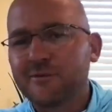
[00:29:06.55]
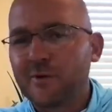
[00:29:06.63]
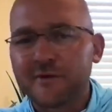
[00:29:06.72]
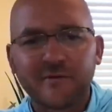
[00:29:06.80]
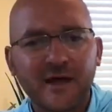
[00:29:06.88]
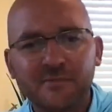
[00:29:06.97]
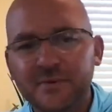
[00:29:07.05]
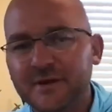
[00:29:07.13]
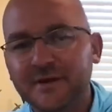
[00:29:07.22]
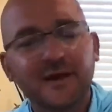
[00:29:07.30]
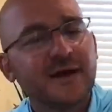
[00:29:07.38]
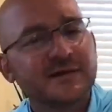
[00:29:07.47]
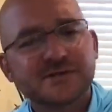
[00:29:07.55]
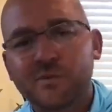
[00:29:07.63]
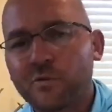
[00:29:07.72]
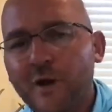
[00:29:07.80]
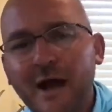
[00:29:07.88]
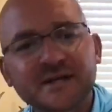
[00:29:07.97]
whether that be some
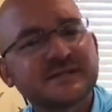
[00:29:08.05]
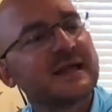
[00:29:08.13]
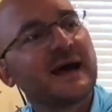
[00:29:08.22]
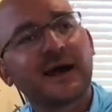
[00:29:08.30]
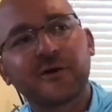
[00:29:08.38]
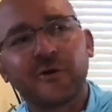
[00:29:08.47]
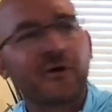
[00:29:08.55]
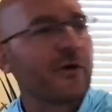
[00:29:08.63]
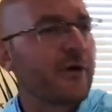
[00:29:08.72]
rock stacker